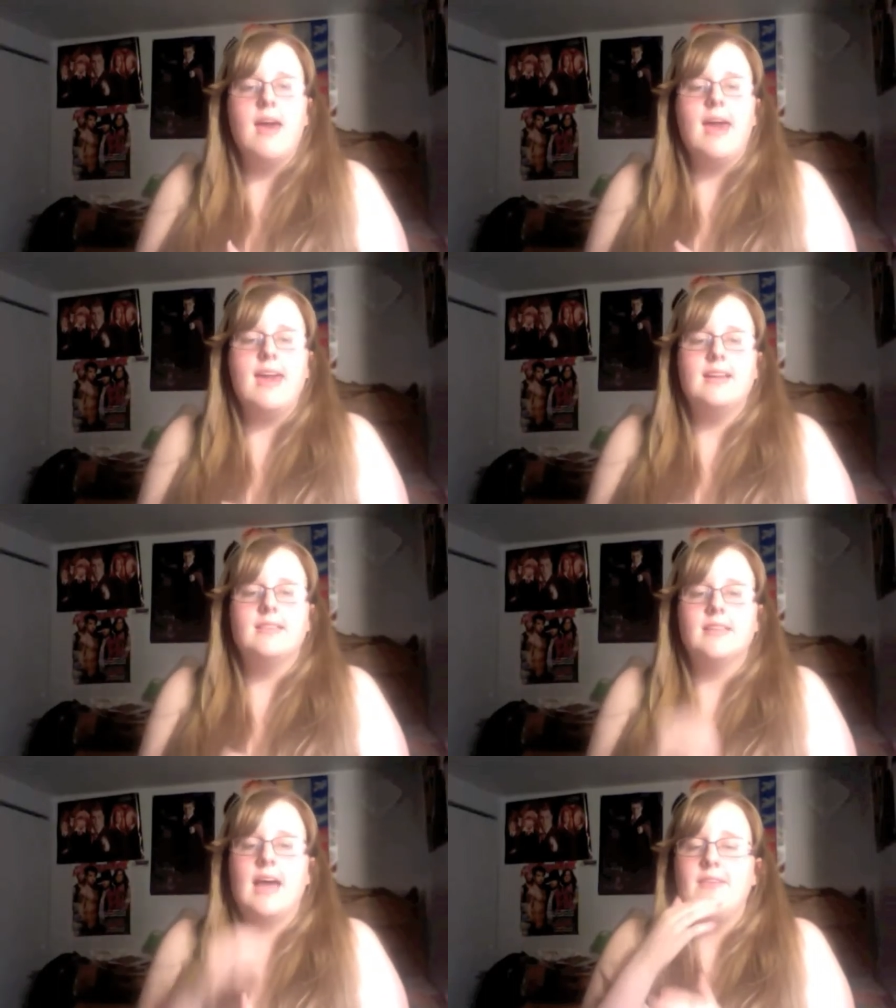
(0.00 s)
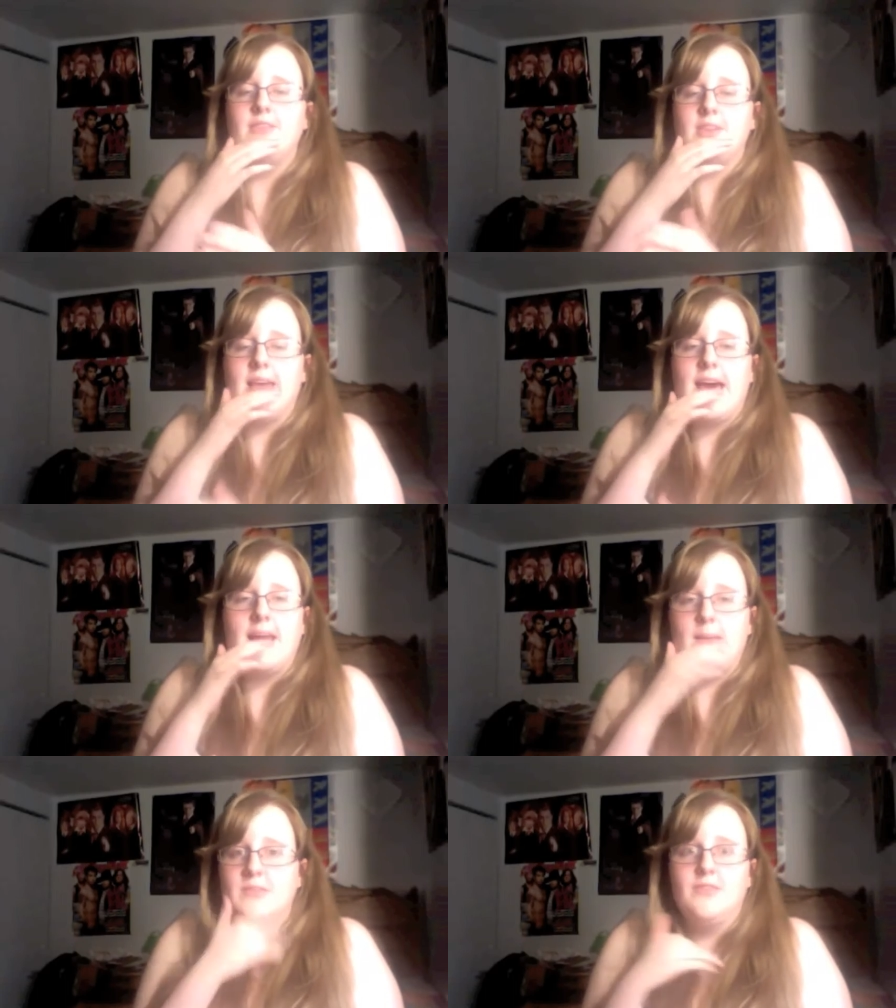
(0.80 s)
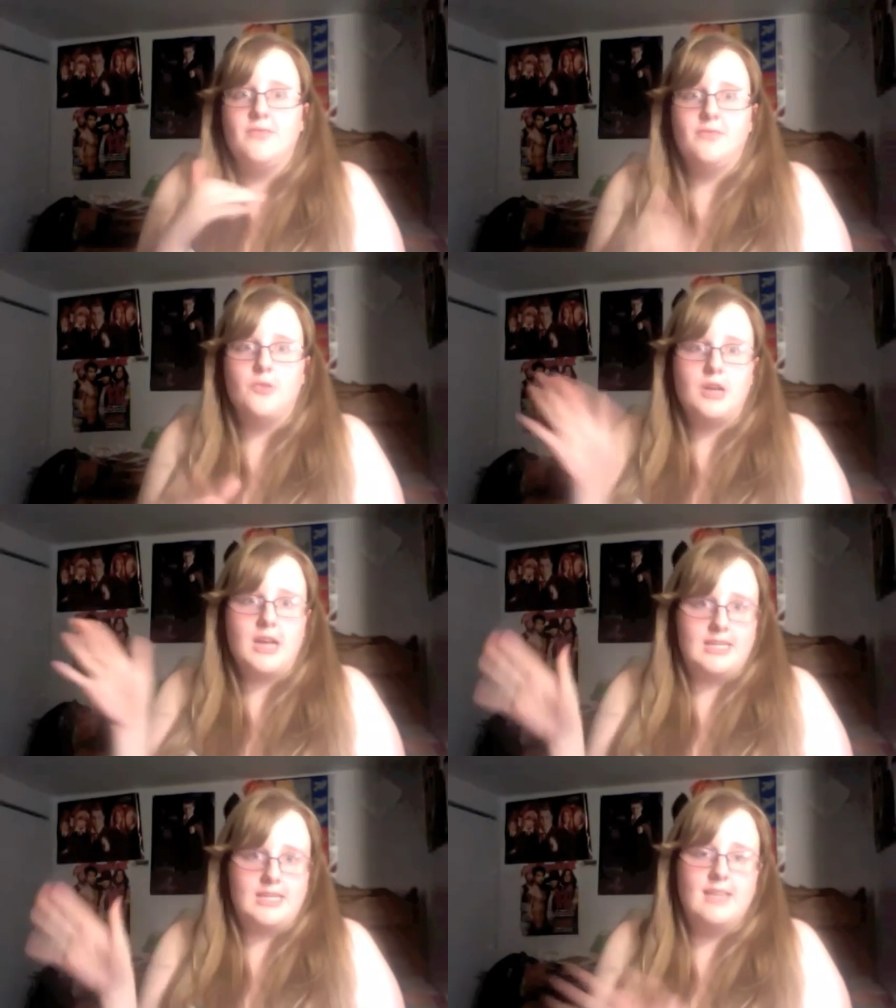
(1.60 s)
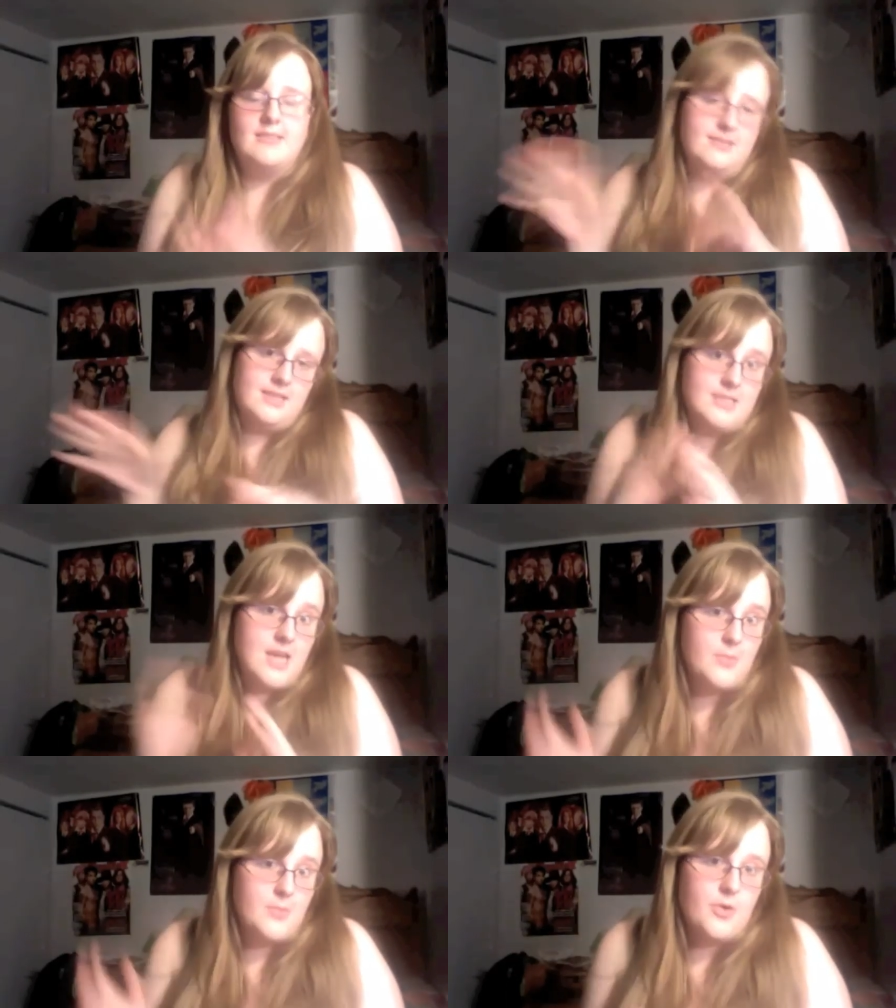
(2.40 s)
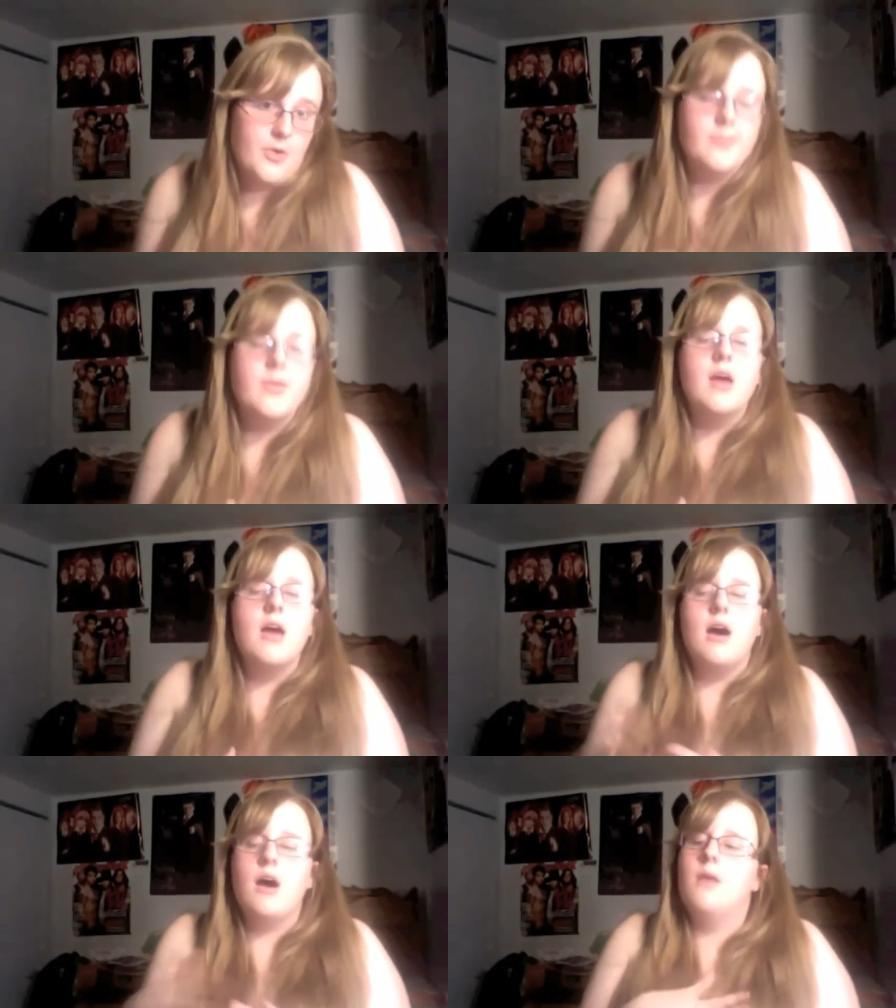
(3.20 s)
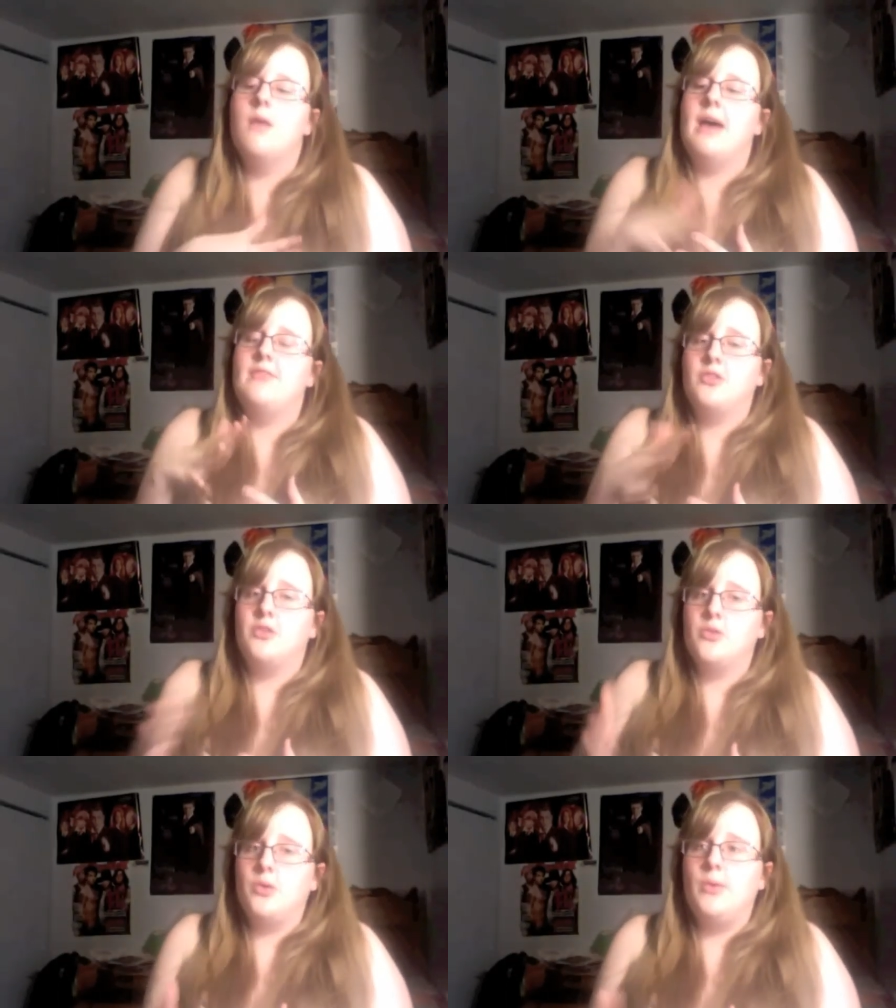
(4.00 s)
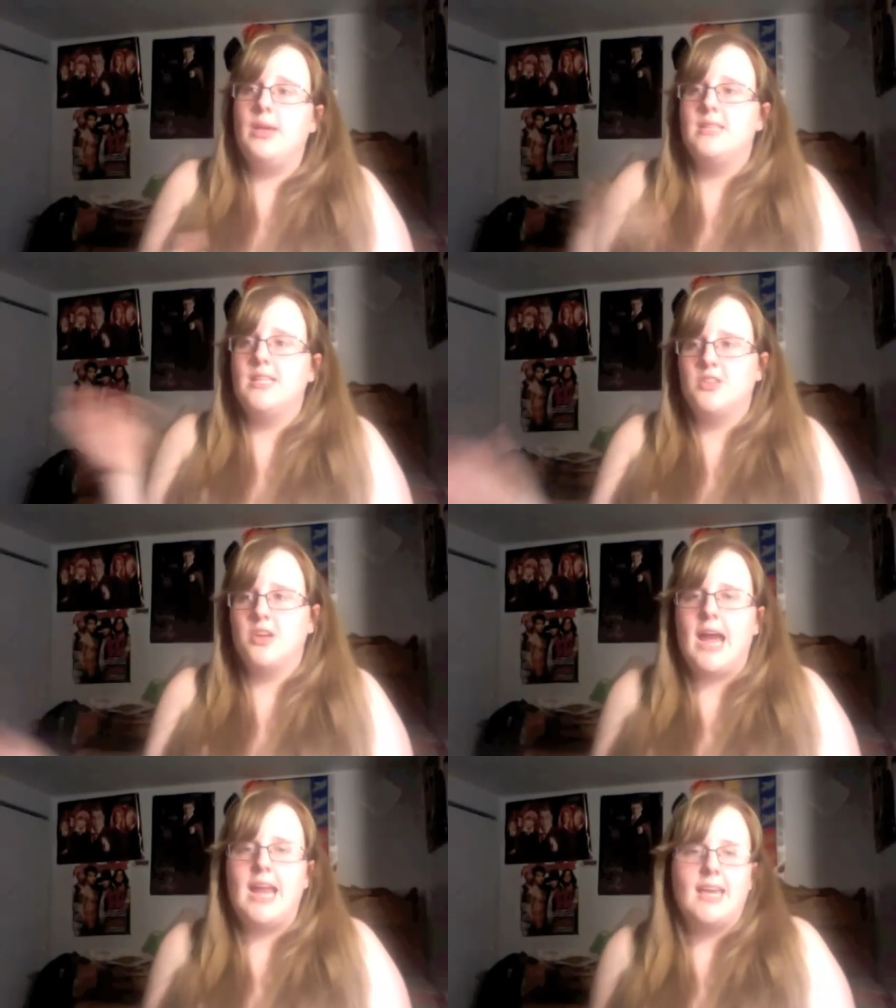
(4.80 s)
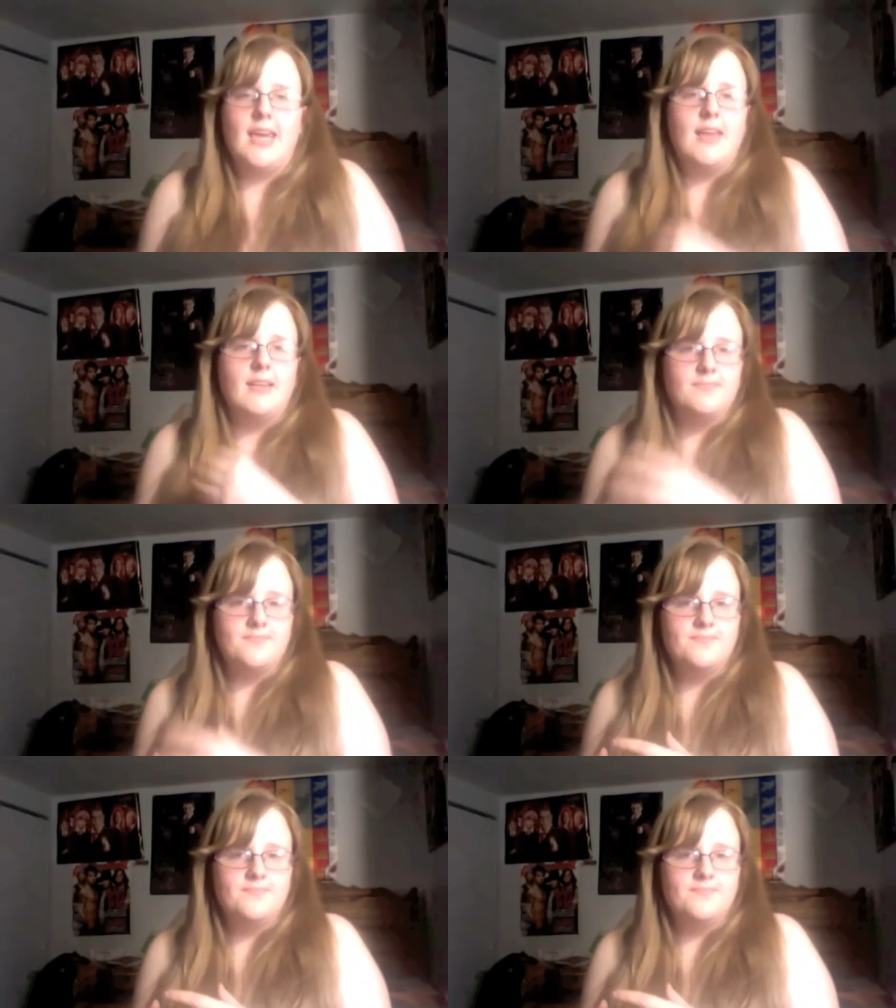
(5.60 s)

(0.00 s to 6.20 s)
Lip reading: And after that, up to 49 days is the entire program. After the 3 weeks, they start adding in